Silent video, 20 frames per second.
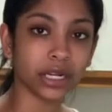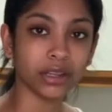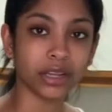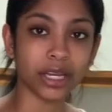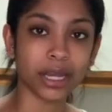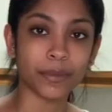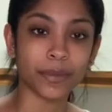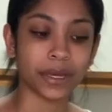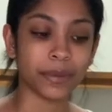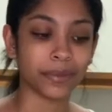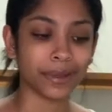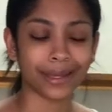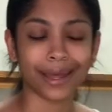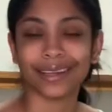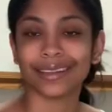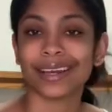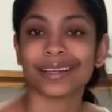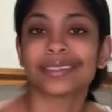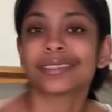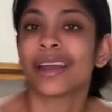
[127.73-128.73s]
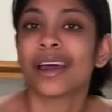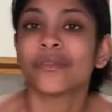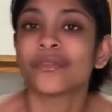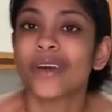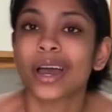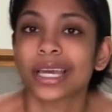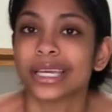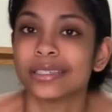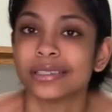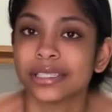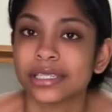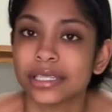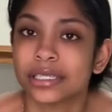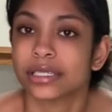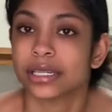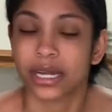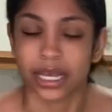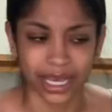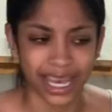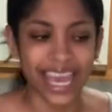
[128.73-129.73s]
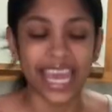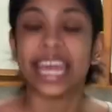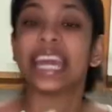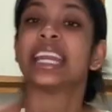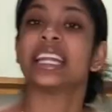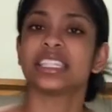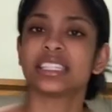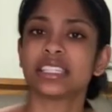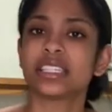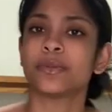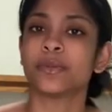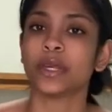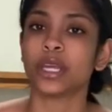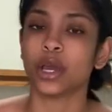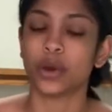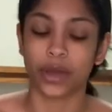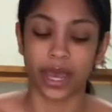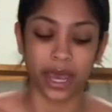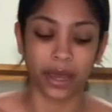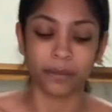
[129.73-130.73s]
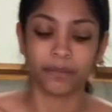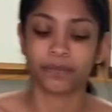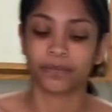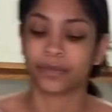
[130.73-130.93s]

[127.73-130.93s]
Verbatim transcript: look at me and be like, that's not fucking seasoning. It is to me, okay?